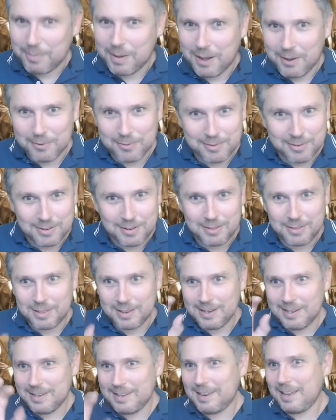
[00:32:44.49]
about the
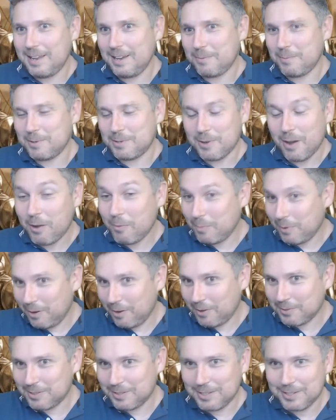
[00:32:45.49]
link, which I will
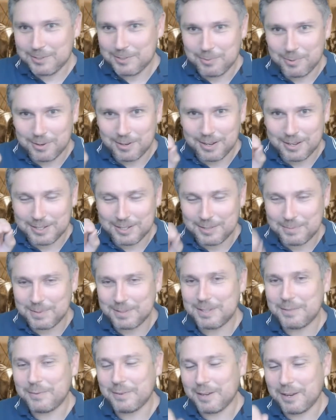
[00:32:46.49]
answer this one
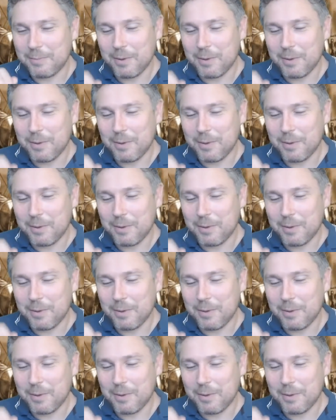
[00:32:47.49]
specifically,